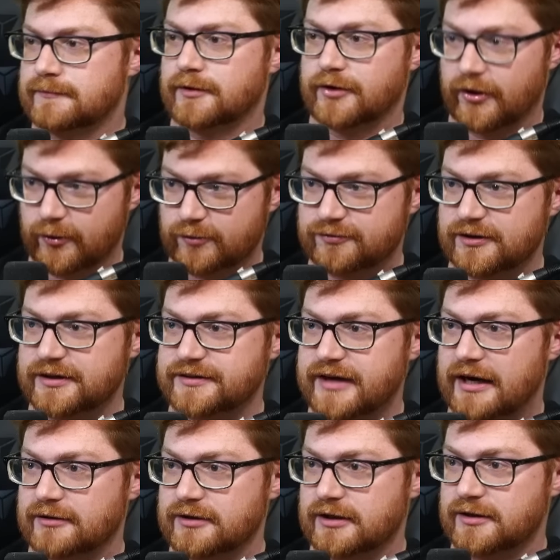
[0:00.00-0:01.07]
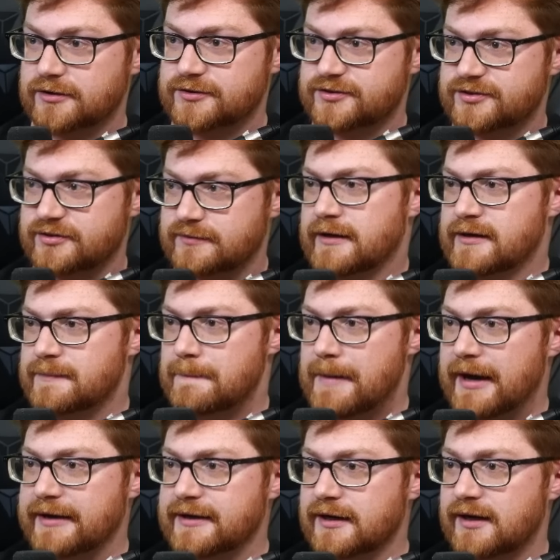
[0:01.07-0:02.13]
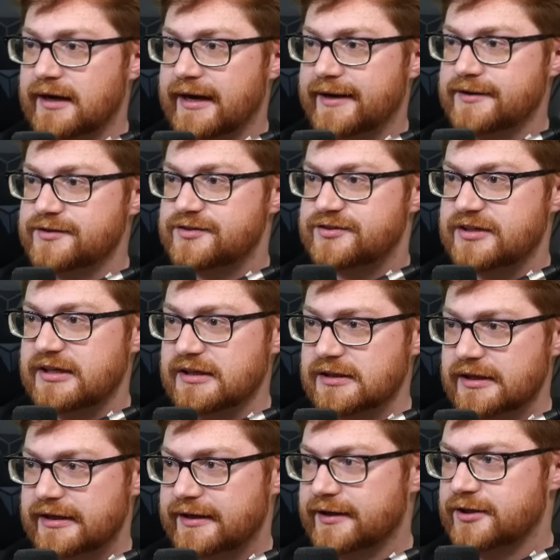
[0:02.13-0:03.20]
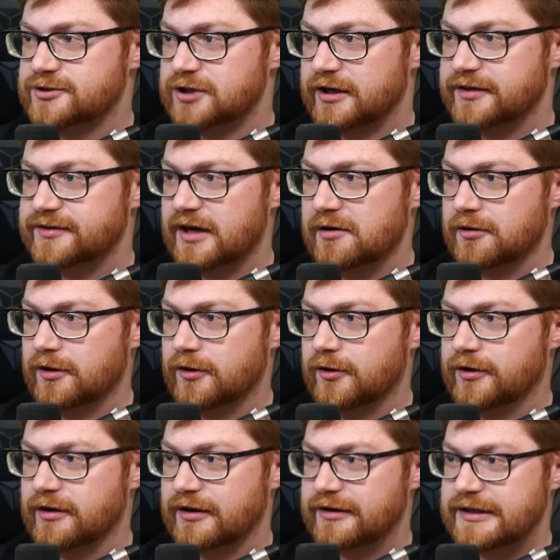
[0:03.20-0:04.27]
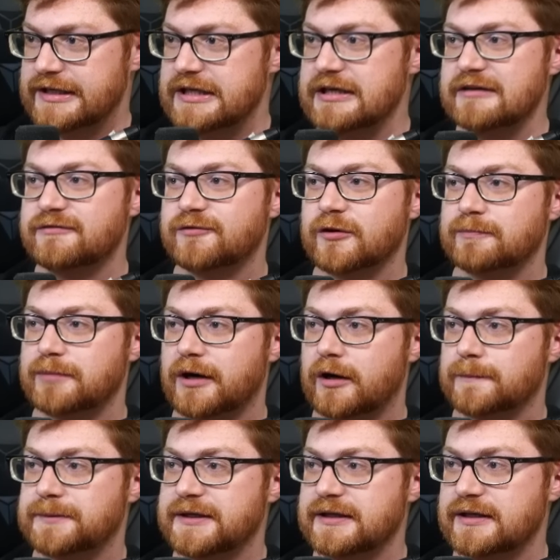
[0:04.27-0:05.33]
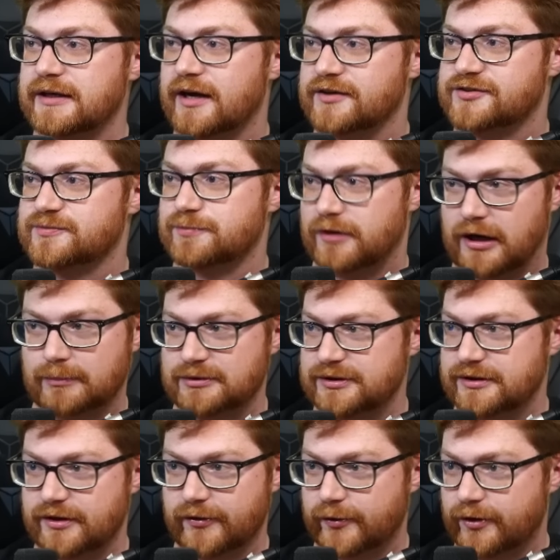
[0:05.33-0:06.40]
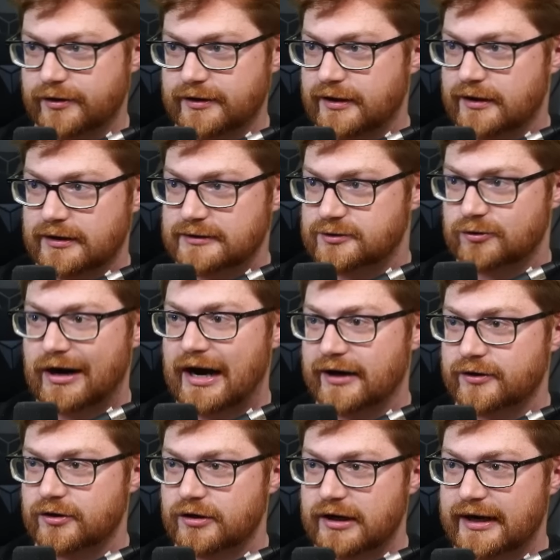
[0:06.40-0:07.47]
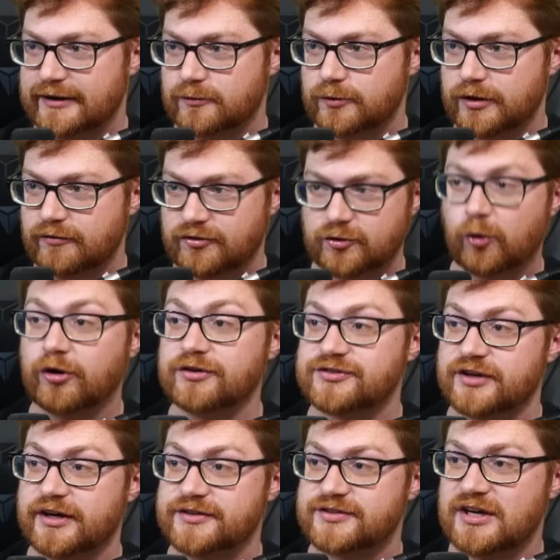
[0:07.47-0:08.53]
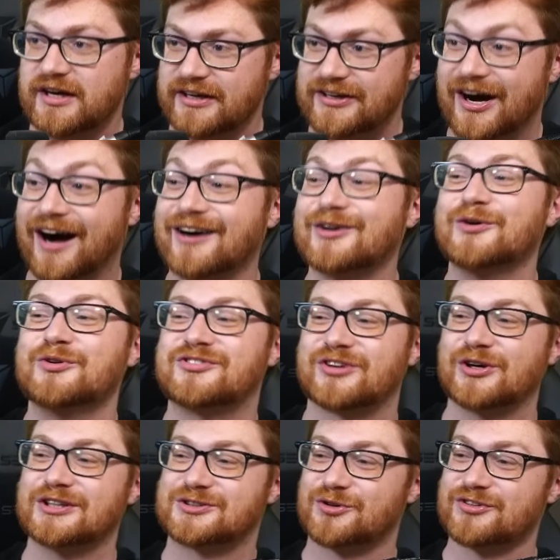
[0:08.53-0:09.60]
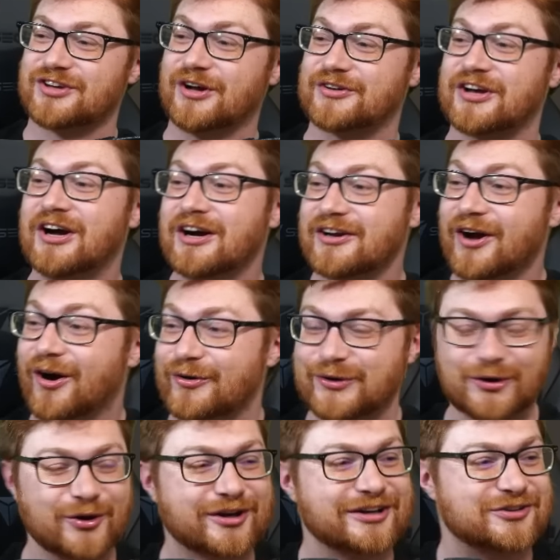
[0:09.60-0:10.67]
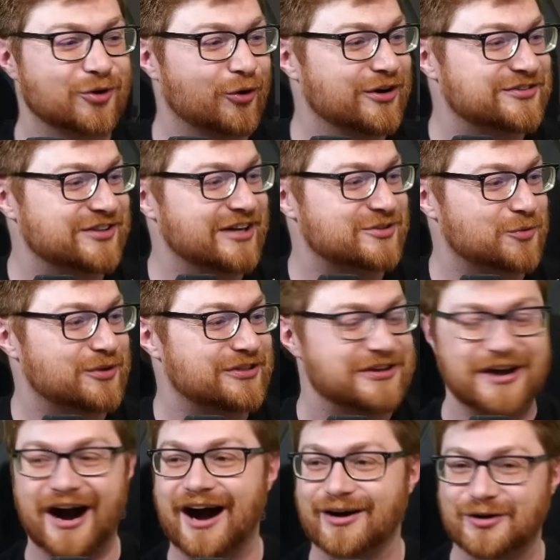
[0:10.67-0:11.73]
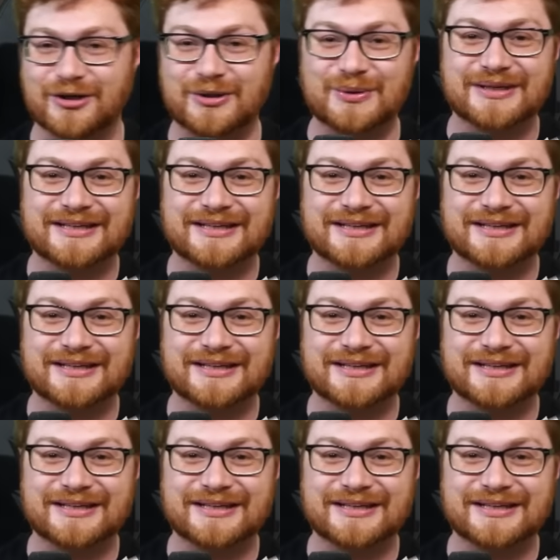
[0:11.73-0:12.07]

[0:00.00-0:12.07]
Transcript: Another fling downloads. Mega and Z Link trying to download an eFootball PES, probably another uh, crack or hack, whatever. Torrent sites, Yahoo search results. Yo, you're looking at torrent sites with Yahoo?